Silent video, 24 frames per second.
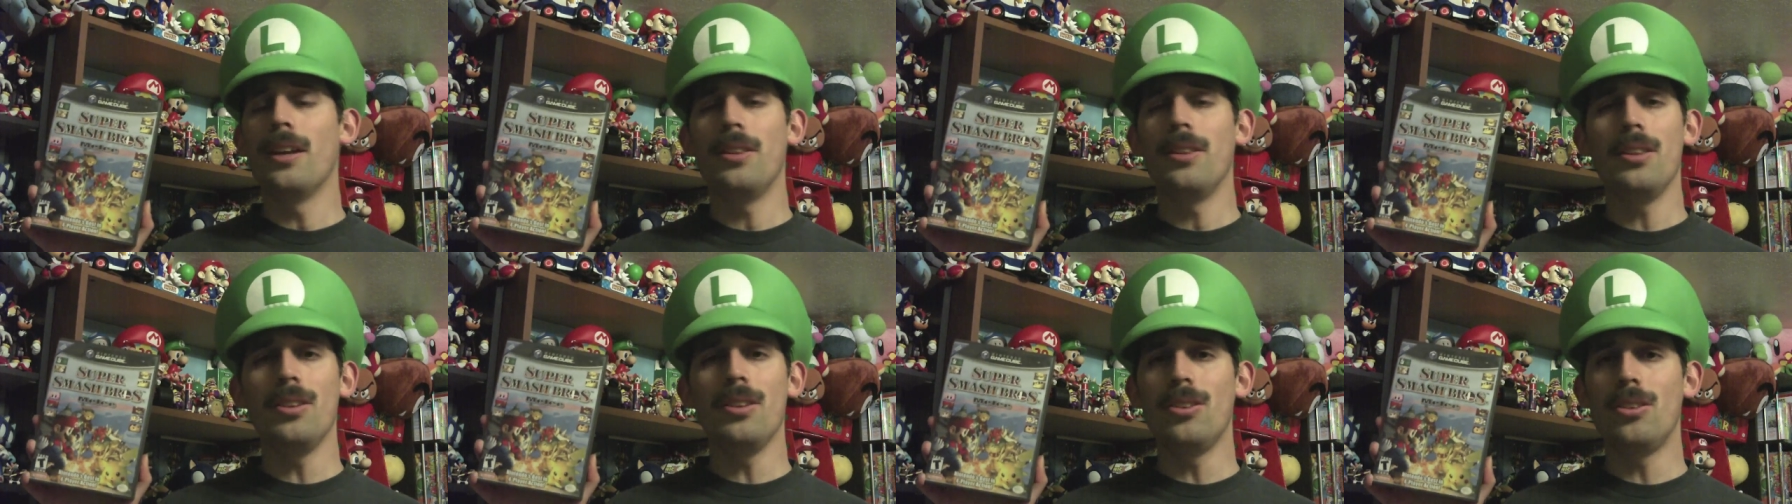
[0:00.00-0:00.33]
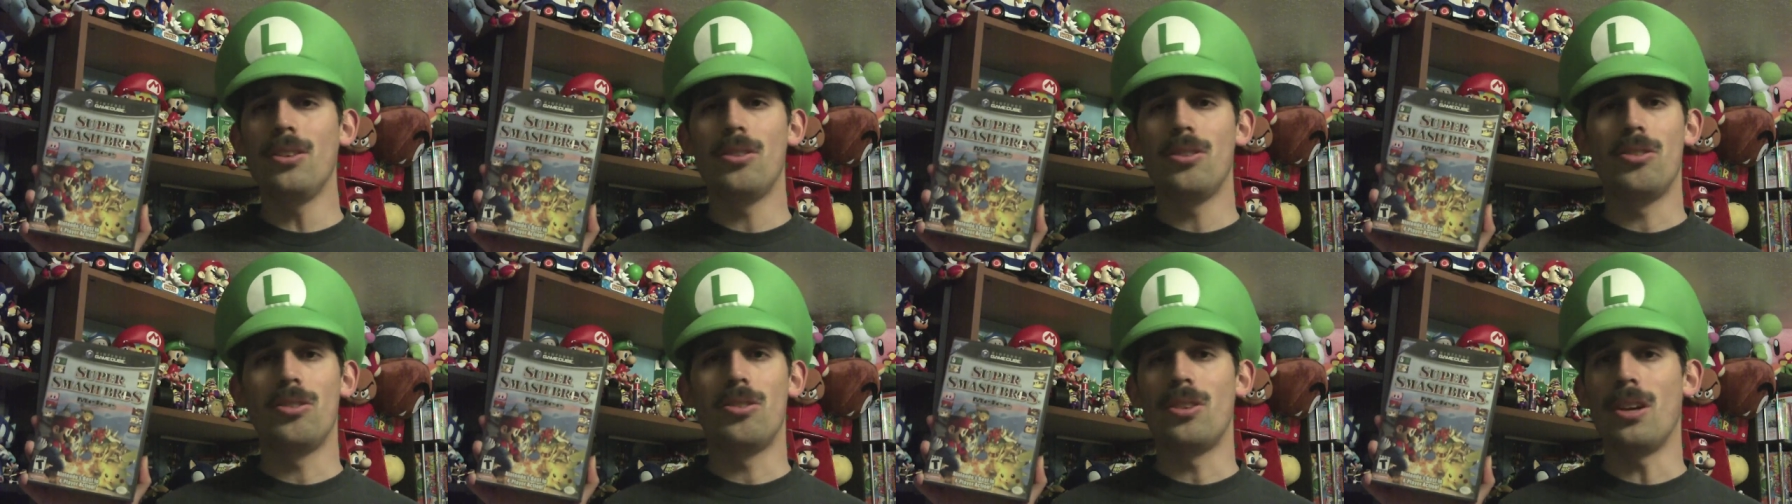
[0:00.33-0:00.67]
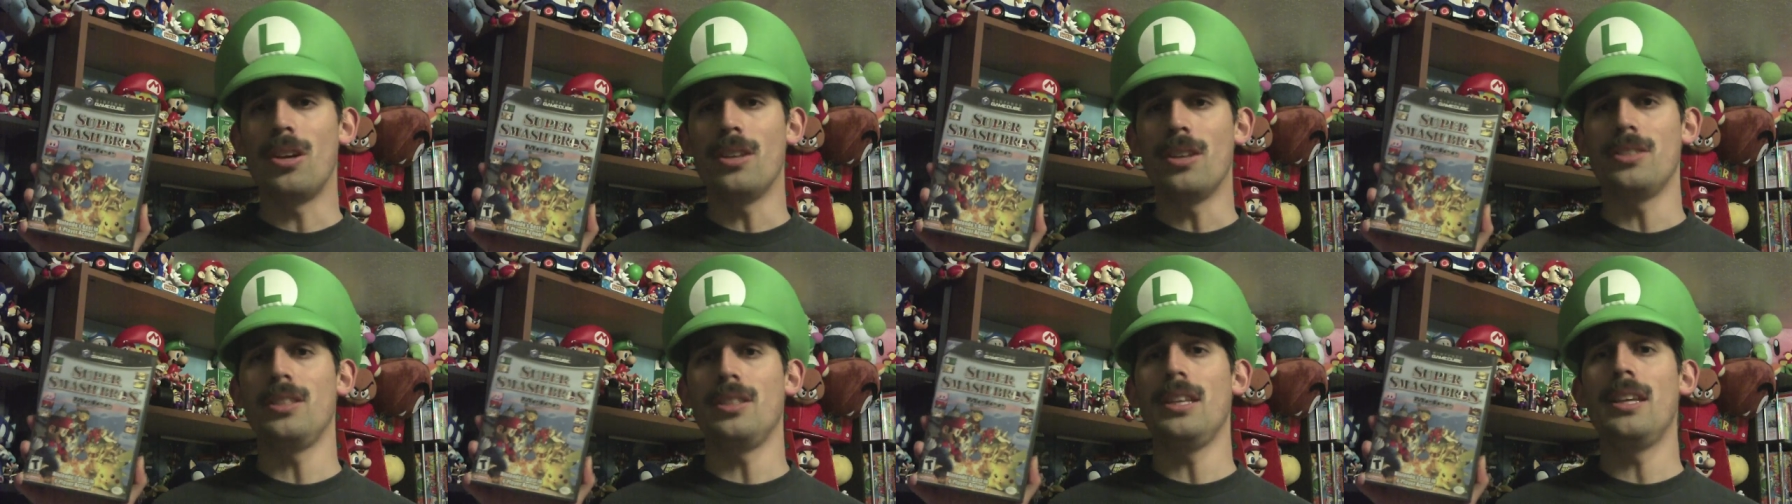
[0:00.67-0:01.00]
this is
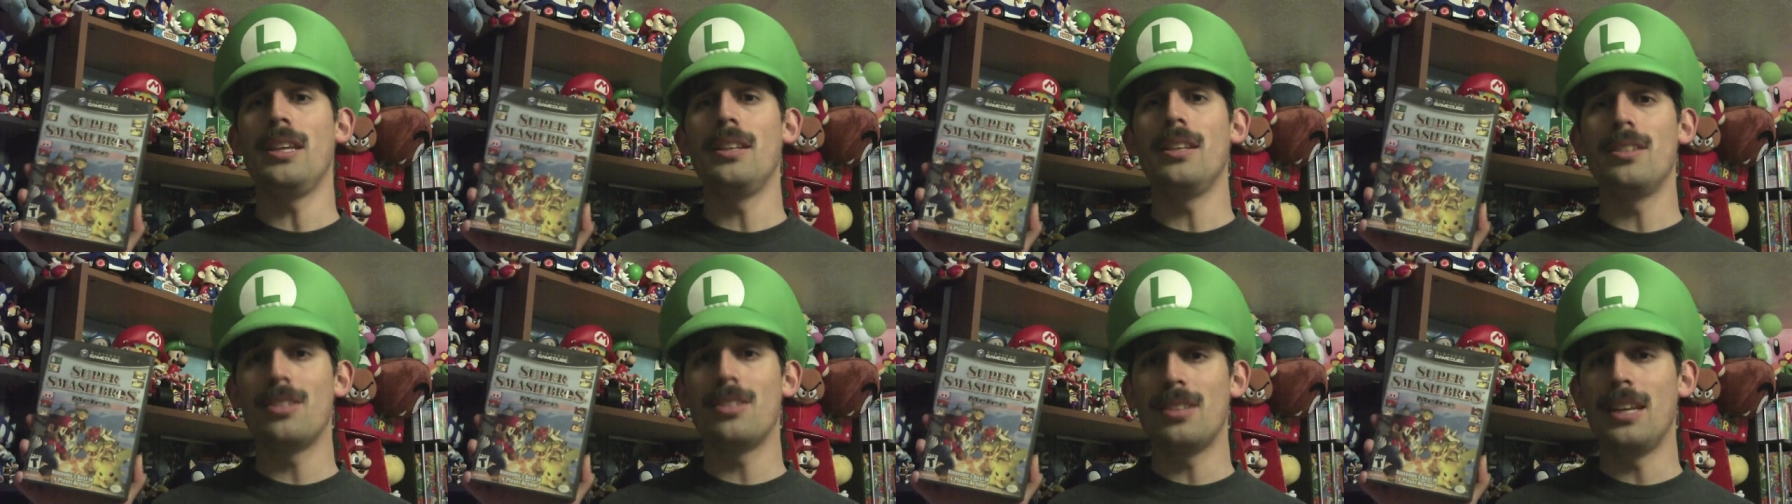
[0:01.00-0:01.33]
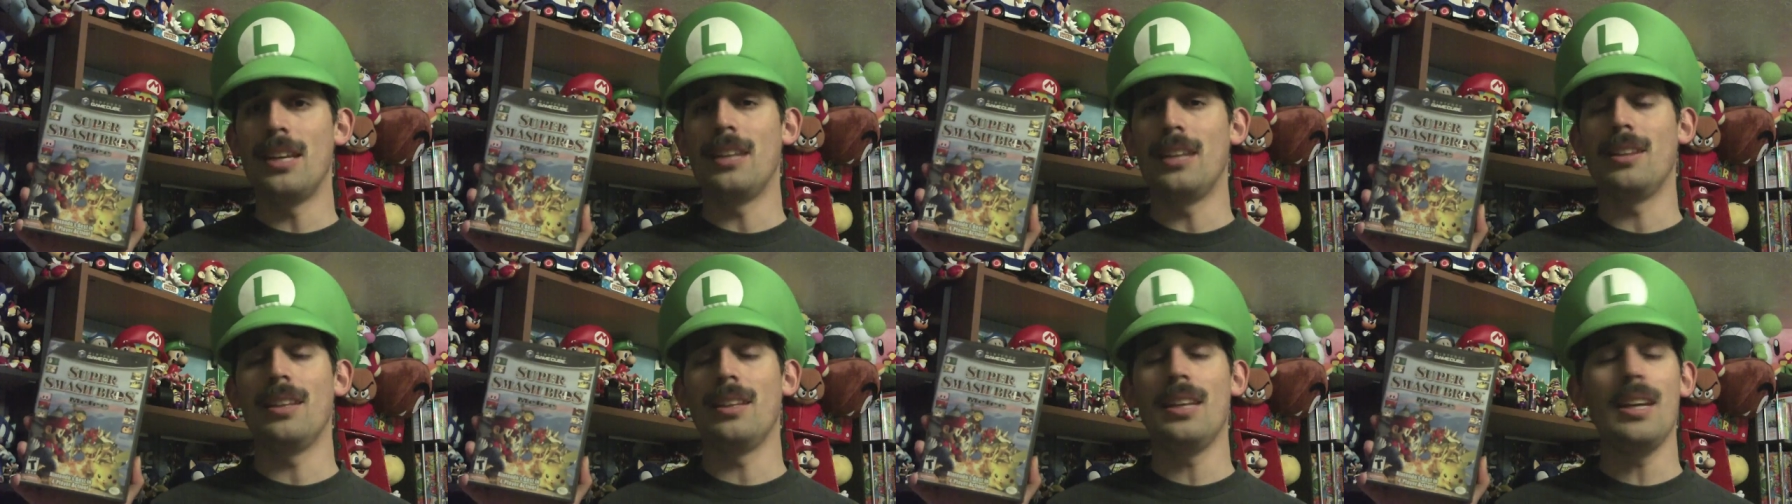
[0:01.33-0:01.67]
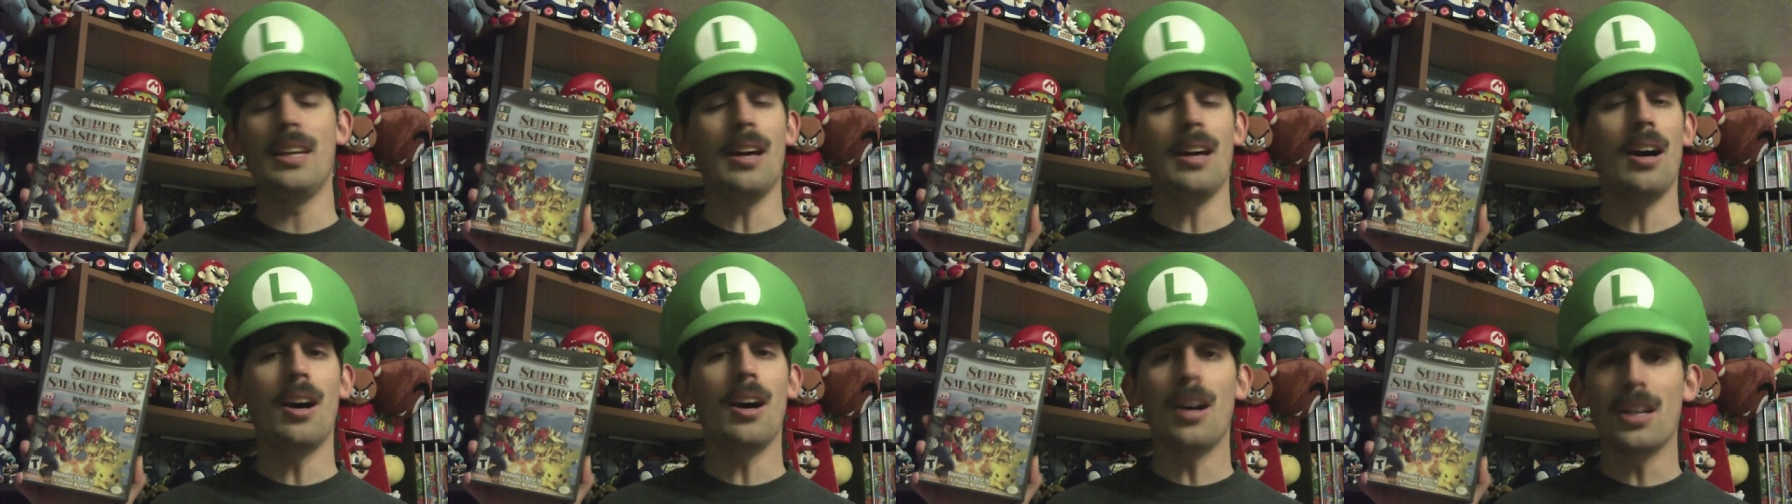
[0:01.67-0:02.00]
just
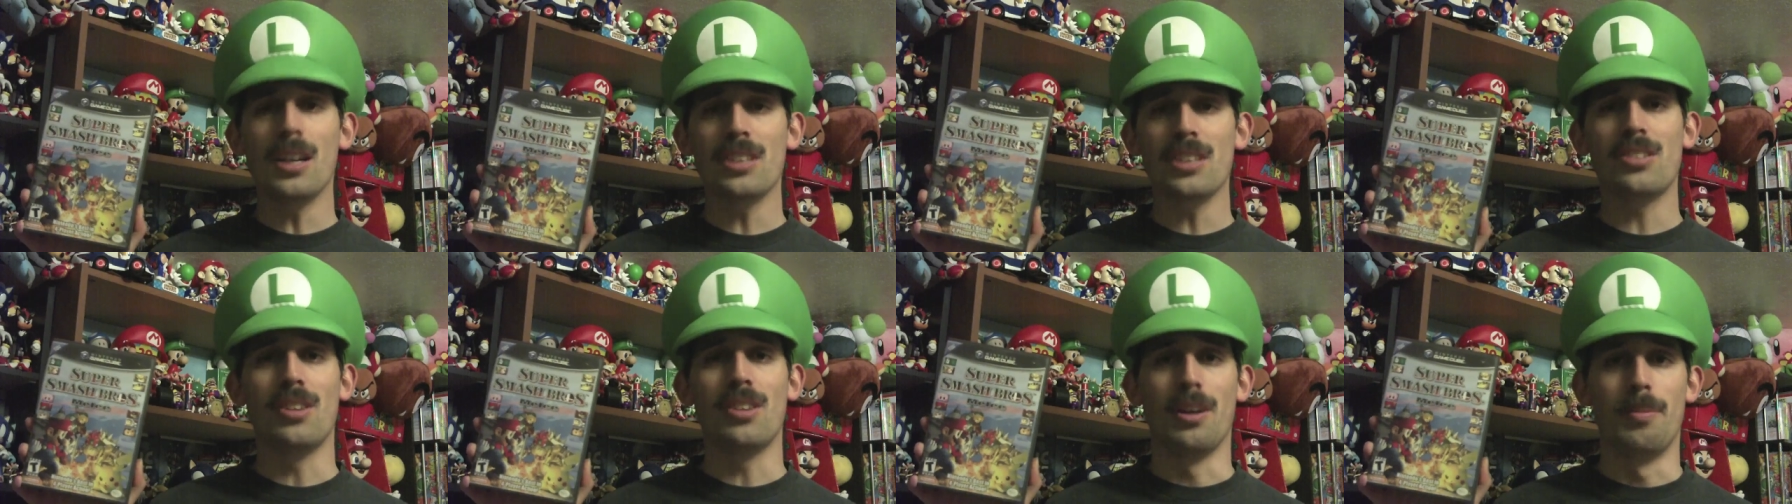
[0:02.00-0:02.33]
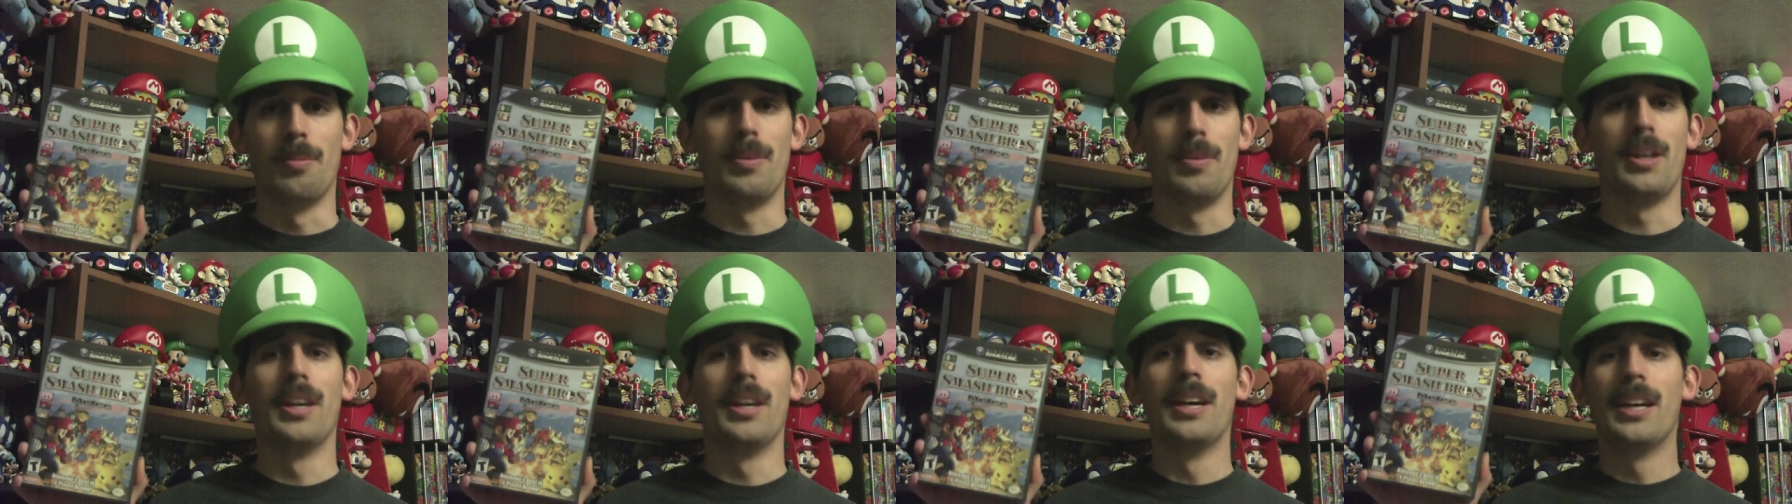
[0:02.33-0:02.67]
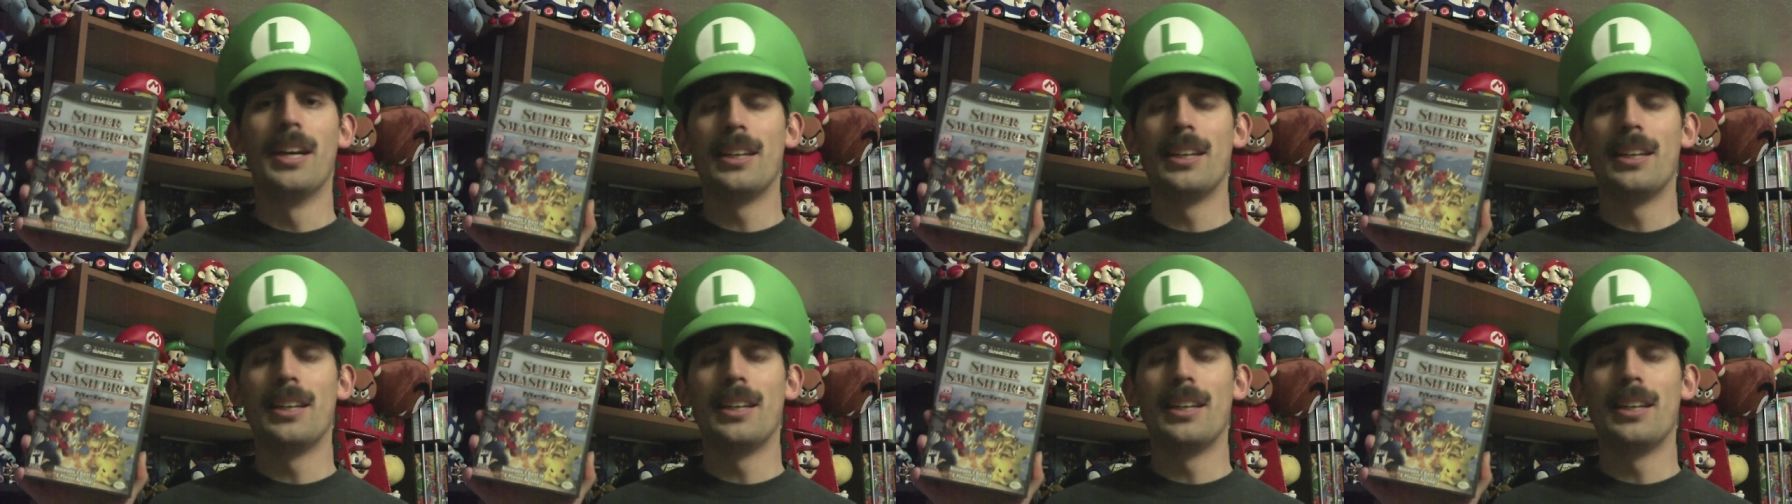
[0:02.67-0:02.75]
insanely awesome